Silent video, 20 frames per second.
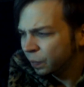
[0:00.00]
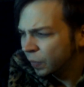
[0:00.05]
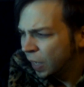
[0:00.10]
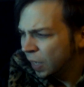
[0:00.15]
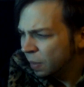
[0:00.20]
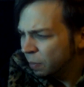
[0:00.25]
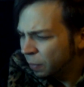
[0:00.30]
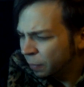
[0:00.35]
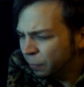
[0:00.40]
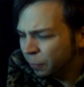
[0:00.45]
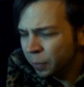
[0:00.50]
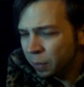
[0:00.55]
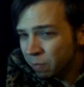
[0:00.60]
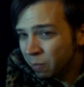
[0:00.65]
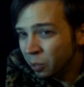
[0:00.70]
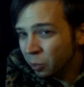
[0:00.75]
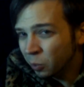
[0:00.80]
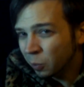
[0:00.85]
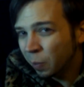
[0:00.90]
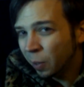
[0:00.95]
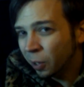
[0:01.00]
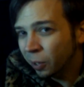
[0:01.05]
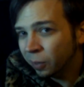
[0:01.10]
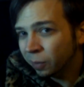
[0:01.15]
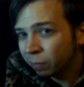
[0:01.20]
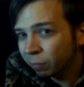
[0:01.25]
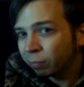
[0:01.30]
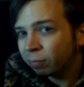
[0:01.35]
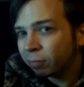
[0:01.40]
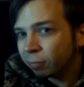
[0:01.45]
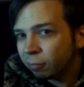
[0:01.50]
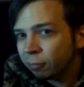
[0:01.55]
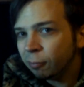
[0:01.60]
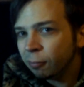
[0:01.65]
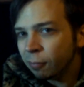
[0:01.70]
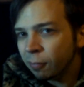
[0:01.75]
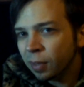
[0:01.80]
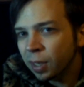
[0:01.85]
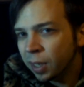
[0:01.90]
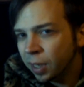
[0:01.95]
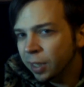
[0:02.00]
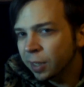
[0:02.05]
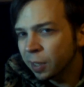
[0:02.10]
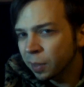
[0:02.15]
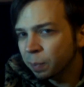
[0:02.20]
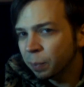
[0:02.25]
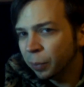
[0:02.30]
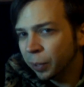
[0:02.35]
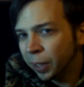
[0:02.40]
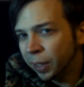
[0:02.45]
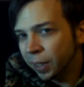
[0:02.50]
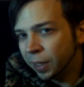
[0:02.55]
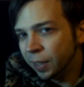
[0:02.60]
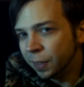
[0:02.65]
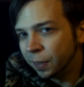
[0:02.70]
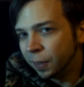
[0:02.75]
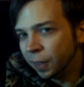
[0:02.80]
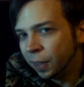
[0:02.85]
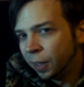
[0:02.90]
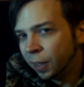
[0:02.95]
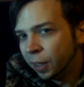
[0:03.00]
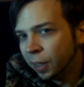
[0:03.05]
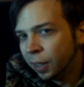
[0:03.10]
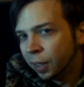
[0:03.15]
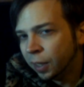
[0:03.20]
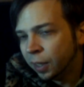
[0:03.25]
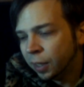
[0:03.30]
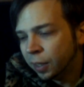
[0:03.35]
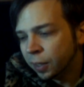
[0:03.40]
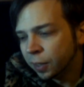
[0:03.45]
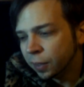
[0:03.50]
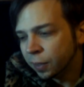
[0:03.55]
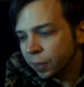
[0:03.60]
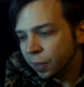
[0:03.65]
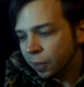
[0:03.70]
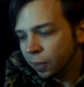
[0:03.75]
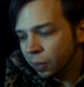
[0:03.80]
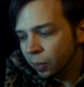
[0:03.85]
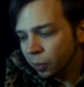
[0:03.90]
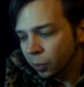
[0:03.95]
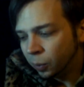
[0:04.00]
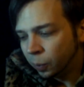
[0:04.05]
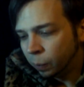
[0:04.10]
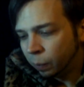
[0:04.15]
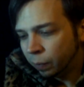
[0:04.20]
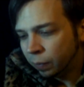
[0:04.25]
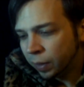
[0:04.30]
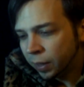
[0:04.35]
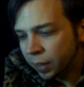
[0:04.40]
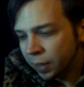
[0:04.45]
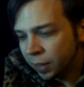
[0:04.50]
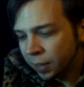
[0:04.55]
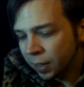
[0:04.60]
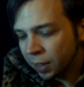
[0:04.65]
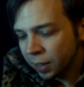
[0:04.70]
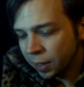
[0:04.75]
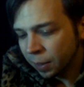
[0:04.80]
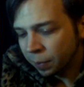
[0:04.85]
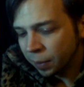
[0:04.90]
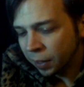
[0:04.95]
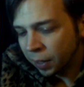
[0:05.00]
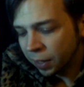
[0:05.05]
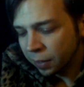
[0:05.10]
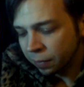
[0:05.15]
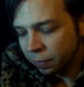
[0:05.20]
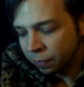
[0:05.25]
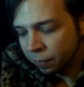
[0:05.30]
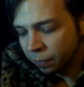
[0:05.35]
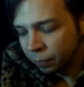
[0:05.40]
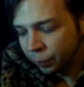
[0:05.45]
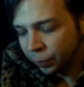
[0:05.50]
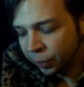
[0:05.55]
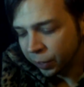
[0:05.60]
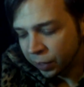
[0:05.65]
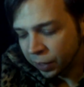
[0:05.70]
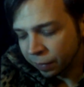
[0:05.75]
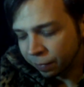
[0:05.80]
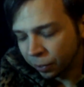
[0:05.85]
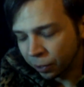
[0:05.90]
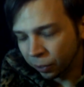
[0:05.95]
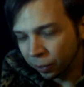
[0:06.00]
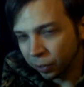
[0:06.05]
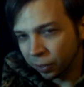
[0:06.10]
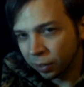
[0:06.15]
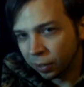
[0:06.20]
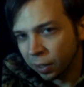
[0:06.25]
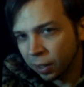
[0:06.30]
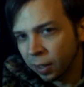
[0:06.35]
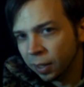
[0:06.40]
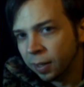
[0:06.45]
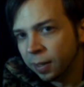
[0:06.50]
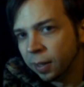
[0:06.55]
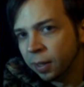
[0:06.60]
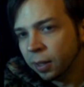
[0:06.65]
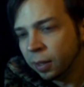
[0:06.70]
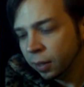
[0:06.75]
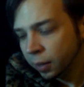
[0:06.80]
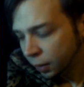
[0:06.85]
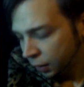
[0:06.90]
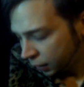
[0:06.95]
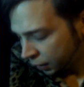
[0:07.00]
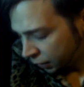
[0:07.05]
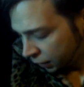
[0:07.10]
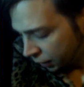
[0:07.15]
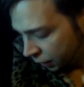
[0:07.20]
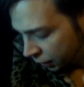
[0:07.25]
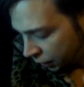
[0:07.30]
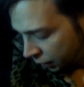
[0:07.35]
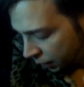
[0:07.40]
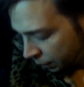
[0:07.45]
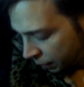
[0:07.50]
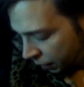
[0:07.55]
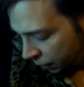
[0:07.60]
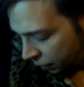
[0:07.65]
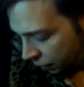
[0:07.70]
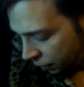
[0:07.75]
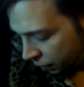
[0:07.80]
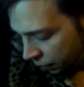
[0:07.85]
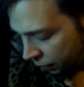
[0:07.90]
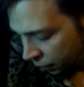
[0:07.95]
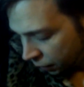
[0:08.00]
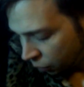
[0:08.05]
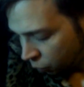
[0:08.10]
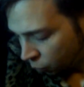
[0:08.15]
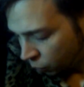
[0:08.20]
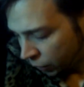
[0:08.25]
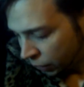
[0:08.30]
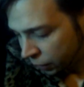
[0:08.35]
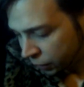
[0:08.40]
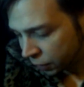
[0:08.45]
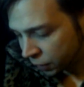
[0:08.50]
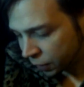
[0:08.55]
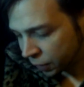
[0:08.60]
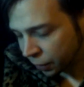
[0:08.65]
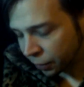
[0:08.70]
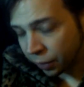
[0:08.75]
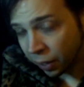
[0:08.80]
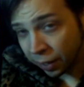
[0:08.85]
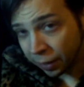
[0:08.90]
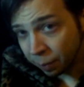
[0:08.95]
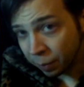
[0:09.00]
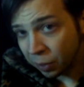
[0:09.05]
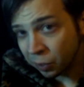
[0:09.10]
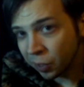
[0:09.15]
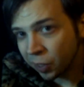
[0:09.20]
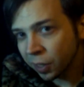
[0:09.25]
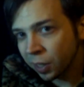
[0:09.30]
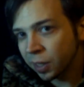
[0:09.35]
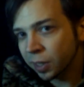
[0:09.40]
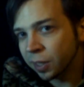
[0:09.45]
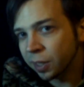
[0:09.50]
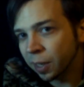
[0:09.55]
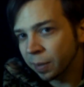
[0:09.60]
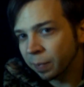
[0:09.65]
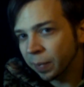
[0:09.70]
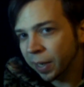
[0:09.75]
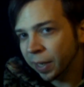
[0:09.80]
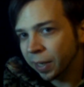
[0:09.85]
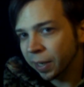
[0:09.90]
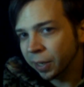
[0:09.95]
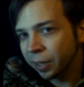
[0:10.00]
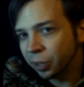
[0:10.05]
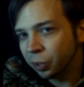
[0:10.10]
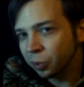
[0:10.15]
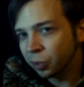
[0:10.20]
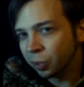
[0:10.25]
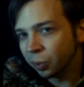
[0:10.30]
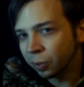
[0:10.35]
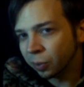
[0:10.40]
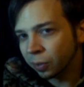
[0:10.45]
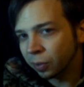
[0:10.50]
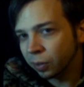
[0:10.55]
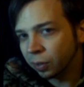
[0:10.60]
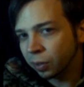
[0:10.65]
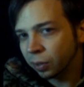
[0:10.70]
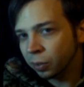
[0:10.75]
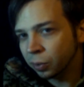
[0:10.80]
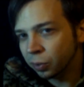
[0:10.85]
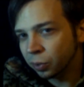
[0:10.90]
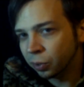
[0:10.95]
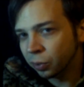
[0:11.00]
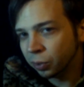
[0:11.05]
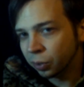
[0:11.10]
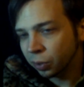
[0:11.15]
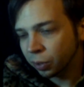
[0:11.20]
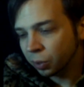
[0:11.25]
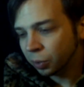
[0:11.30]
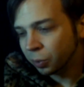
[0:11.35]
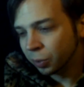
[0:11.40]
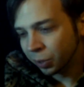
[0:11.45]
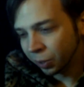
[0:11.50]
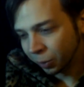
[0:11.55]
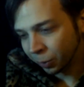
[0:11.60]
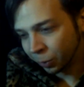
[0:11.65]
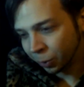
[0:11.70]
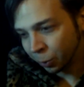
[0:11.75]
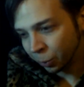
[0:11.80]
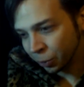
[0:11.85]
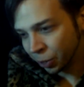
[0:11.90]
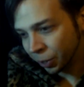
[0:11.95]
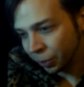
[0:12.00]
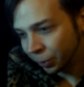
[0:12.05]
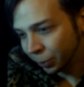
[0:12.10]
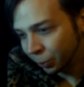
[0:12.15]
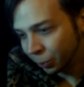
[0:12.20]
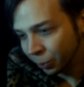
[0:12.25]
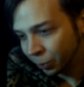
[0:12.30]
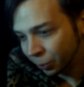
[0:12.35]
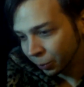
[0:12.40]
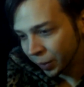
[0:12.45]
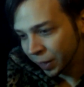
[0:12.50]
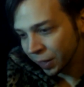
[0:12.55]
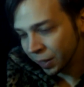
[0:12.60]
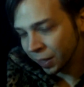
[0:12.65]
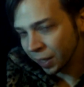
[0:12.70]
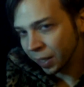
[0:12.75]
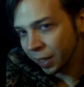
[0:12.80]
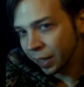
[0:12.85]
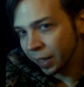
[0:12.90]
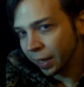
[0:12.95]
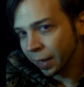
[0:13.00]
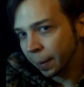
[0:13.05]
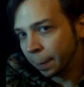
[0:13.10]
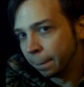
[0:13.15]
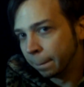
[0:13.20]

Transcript: but for the most part, it's pretty easy. So it's not something that's really difficult. Let me think, what else is there? The music is done by Yuzo Koshiro, who is the